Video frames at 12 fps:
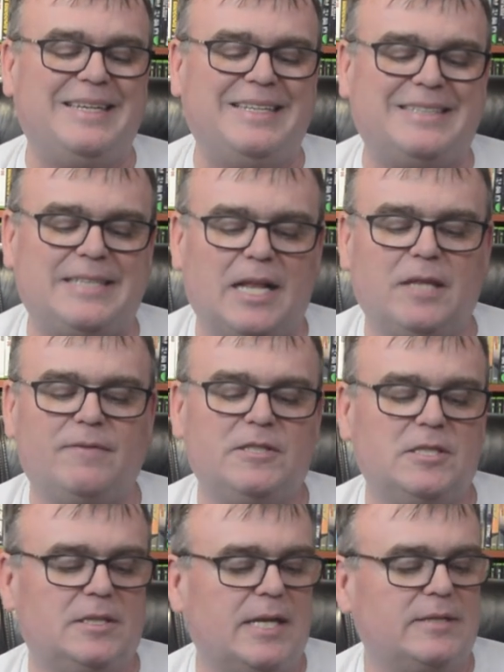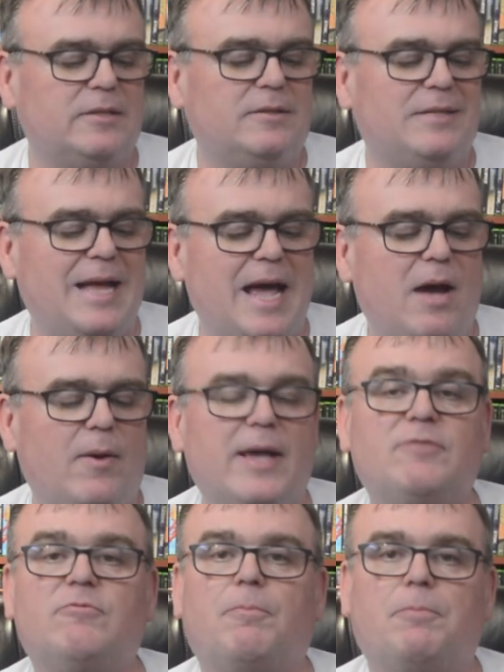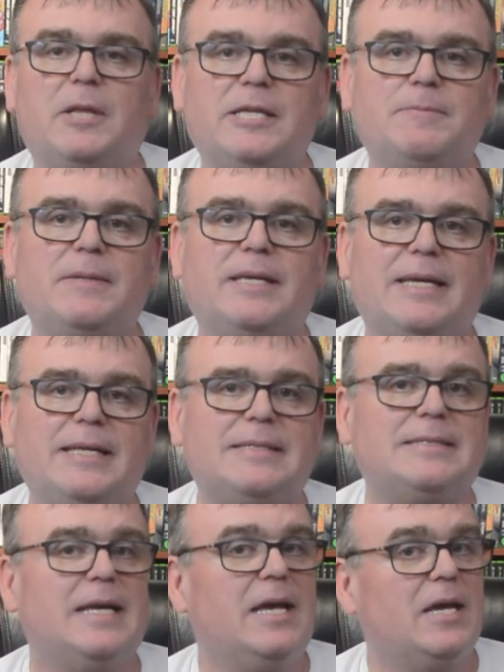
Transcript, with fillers: Intellivision Collector now has replacement kits